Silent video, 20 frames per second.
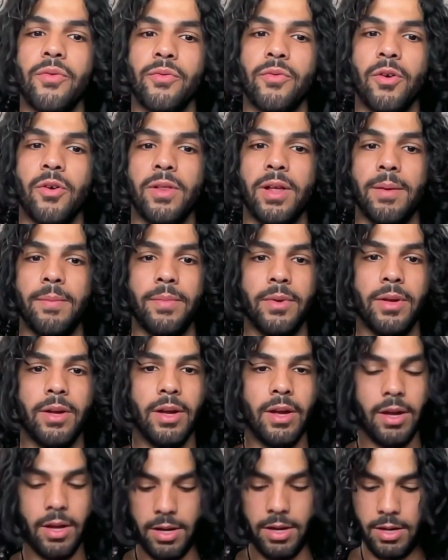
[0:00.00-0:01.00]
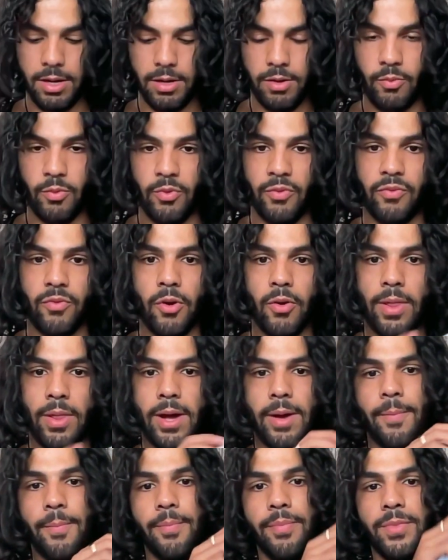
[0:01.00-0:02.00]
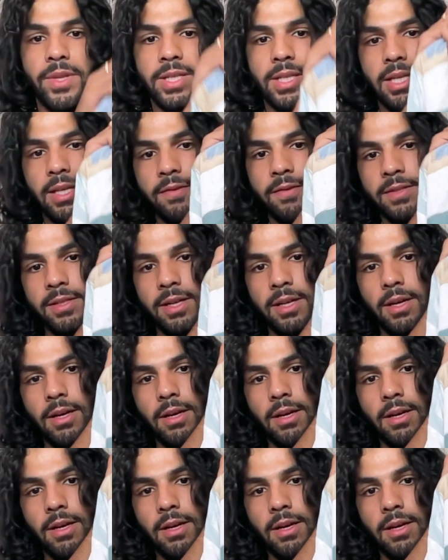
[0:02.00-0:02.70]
rolled up sleeves.